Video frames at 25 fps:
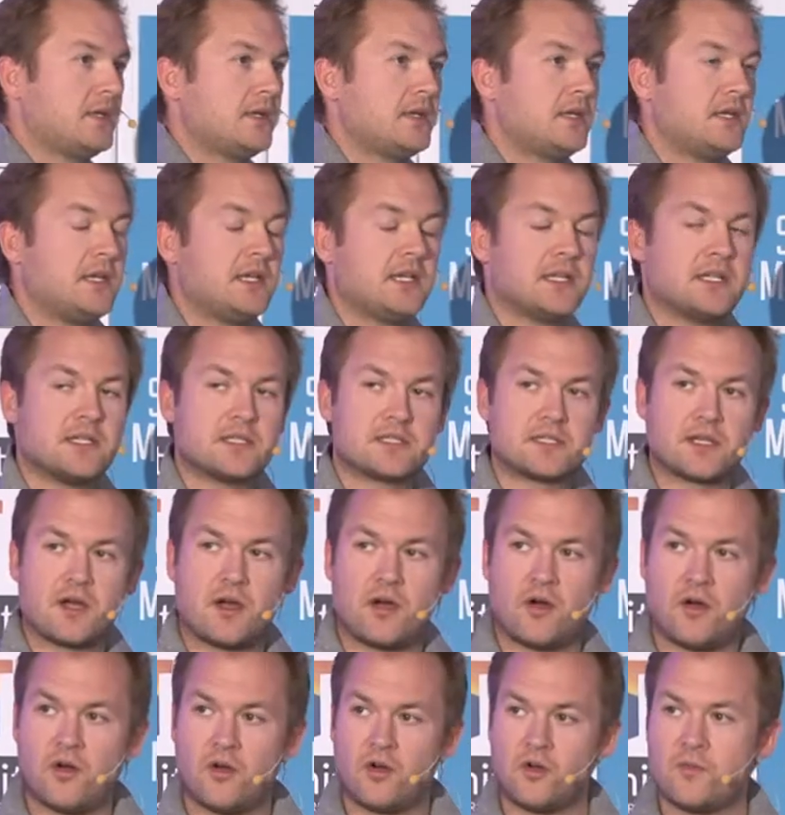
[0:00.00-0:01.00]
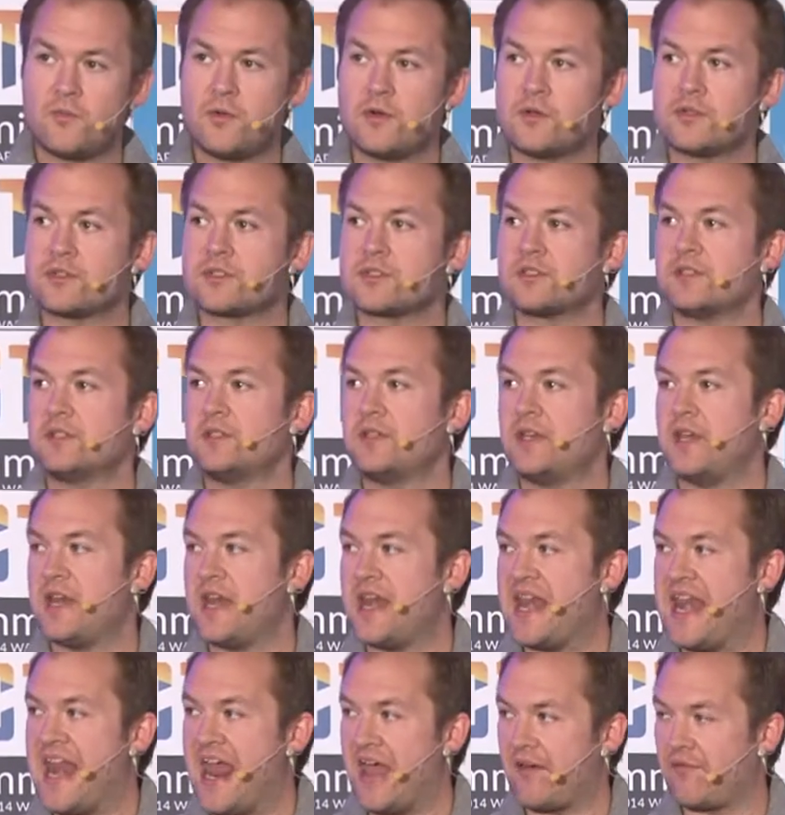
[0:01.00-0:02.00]
it is almost
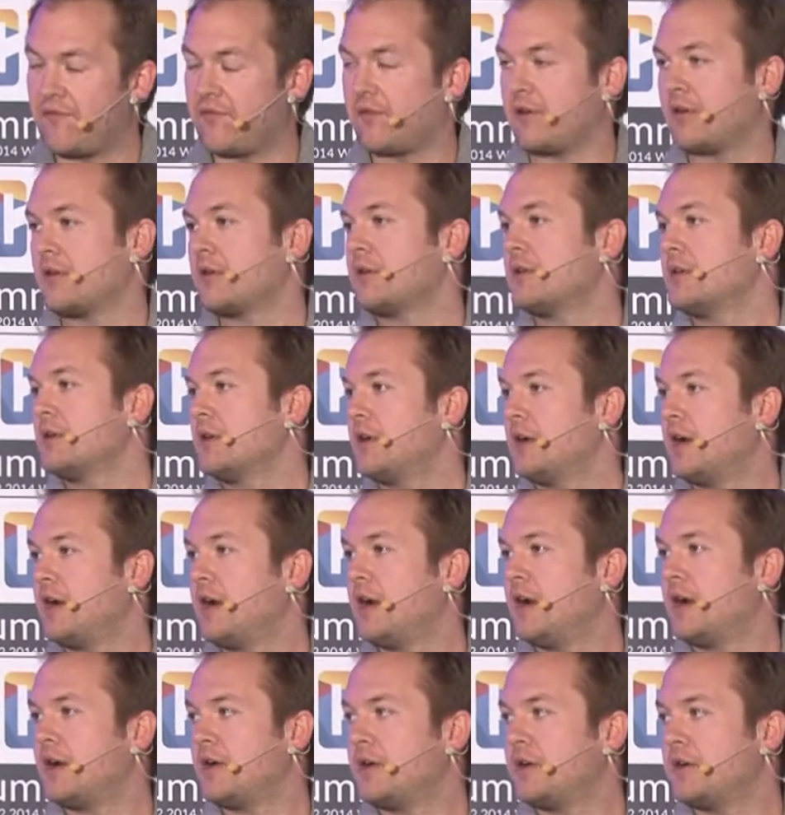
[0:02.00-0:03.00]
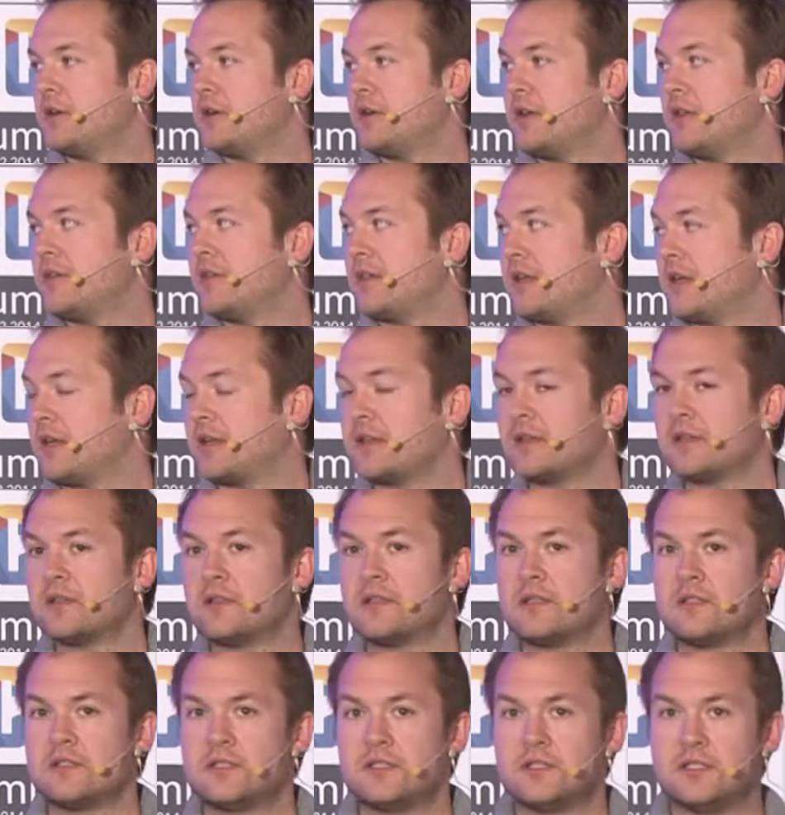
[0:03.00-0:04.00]
never a good thing
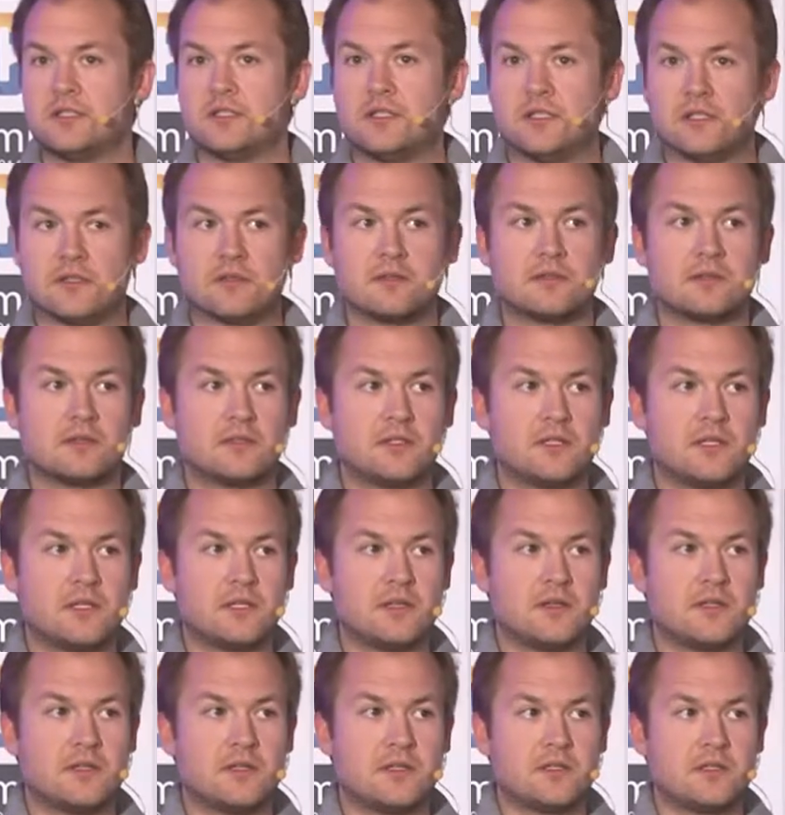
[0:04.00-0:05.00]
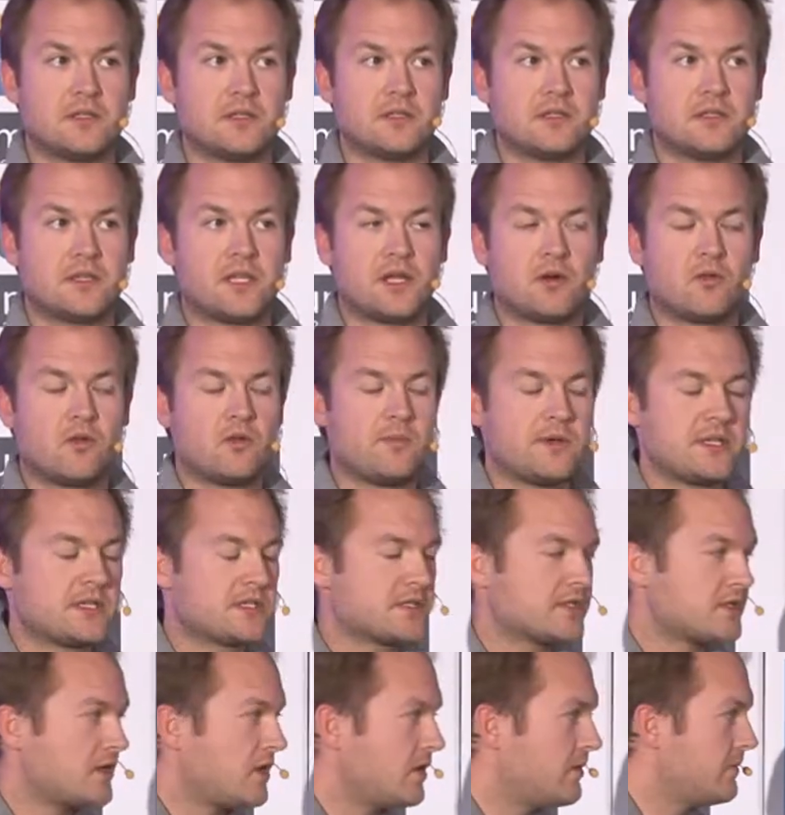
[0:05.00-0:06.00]
to do. There will be
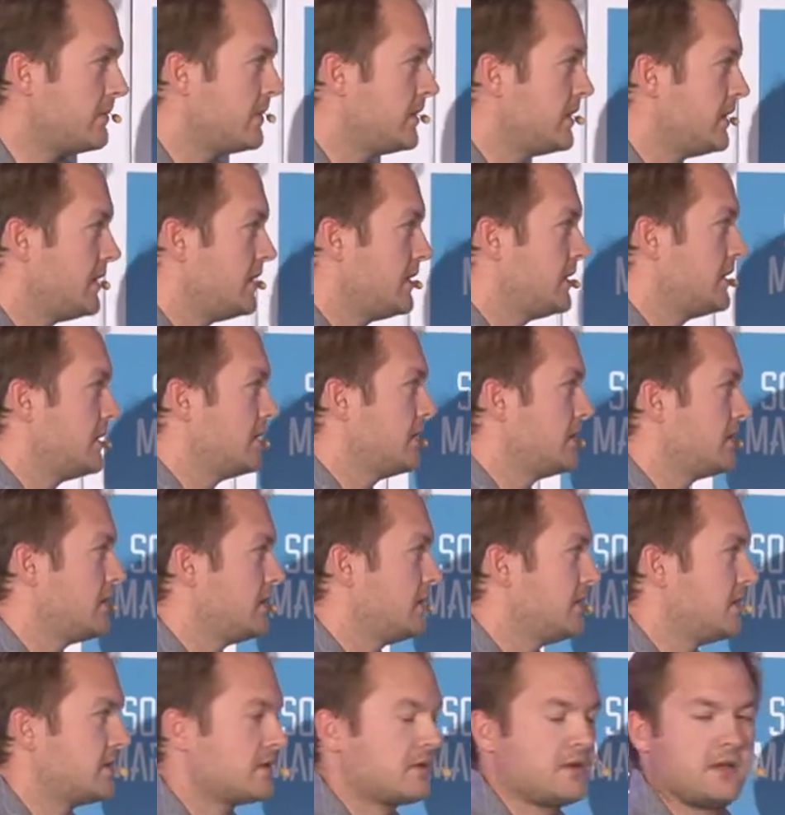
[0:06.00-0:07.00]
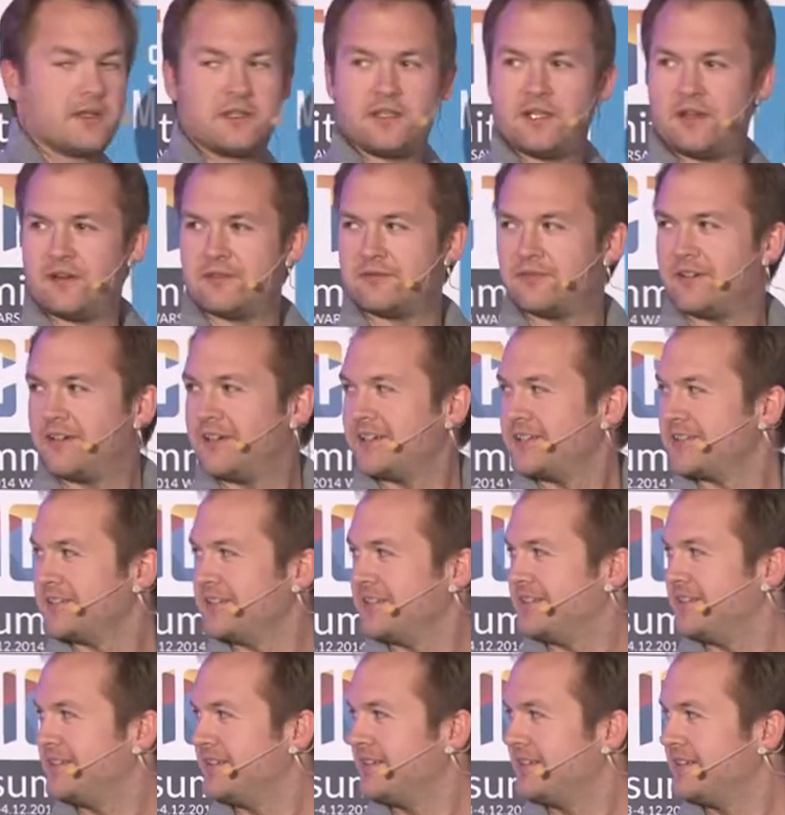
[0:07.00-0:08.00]
so many. That's quite terrifying, isn't it?
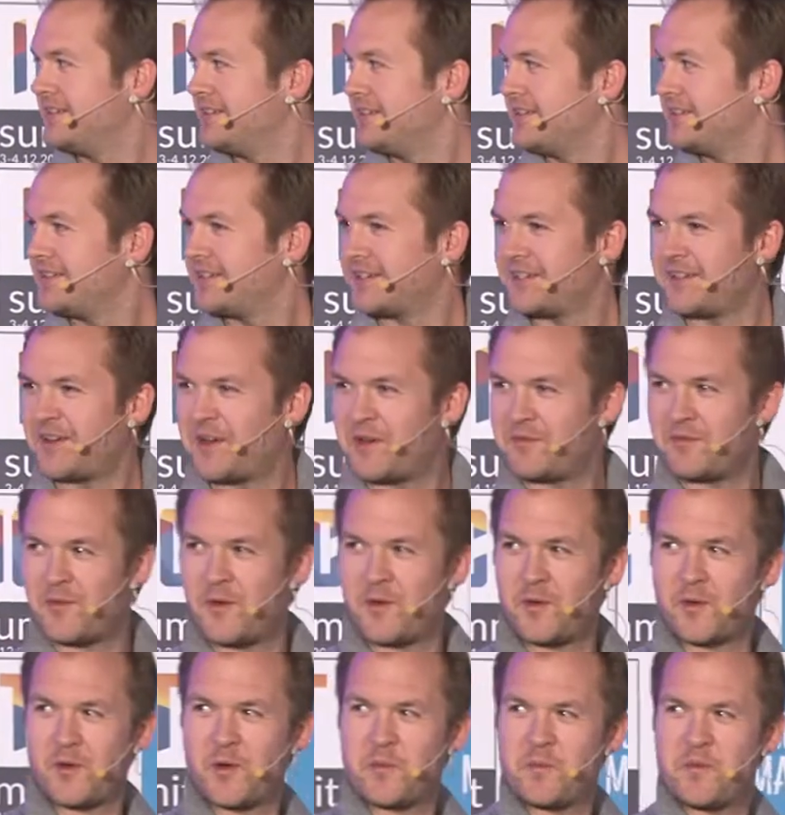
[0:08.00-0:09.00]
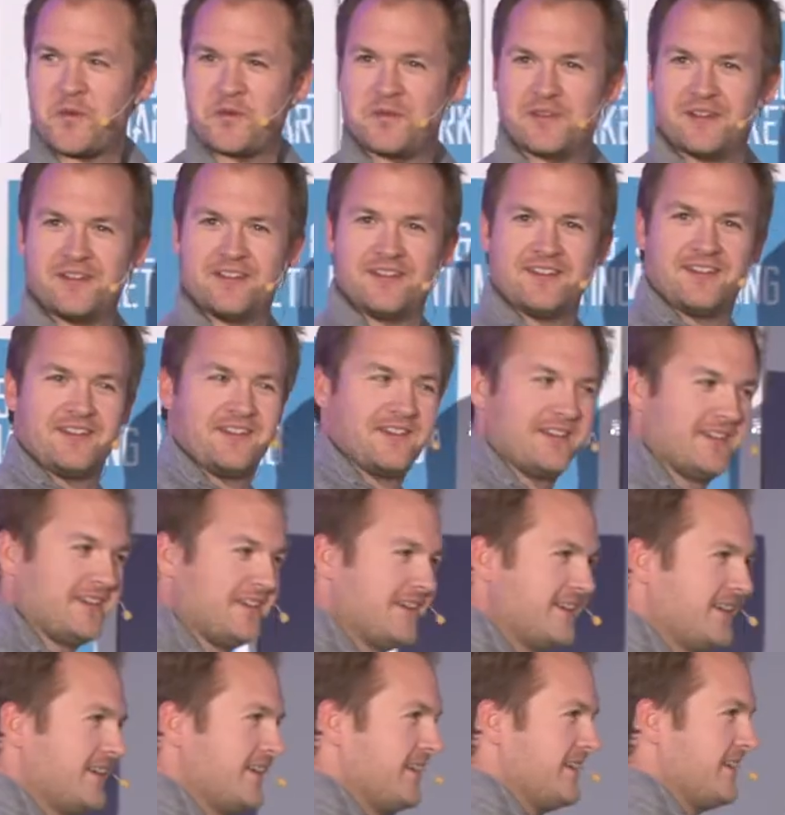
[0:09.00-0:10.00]
It's like out of a horror movie.
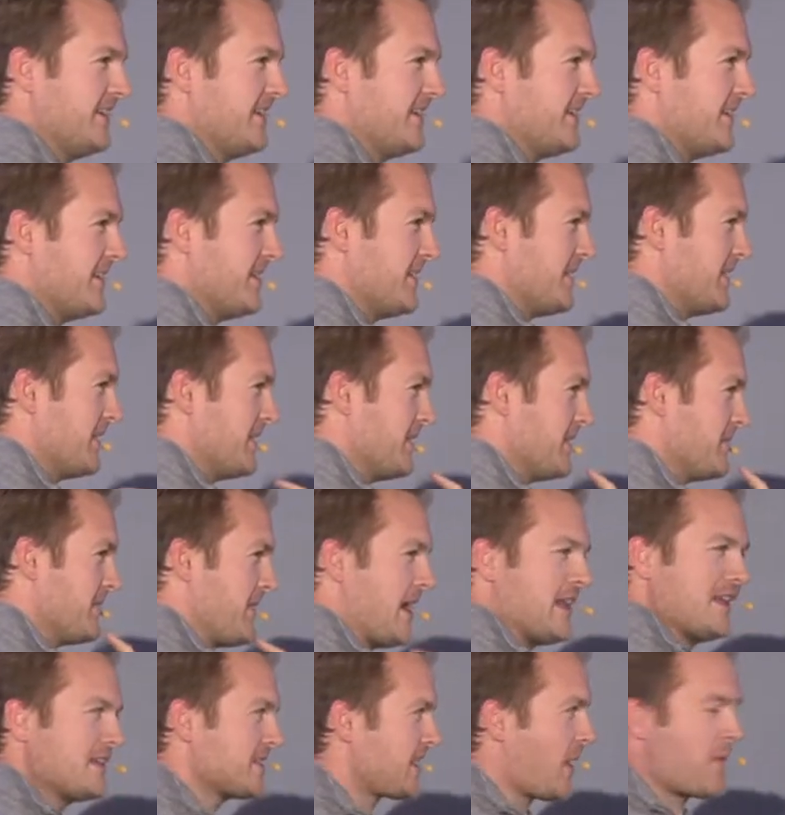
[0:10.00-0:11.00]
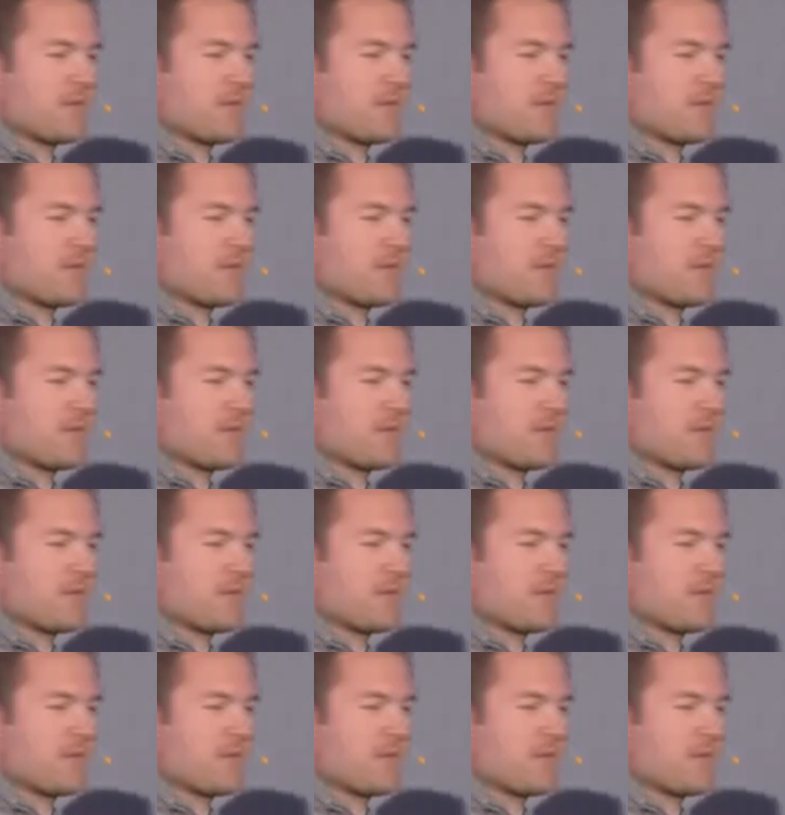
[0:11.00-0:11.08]
Um, that is coming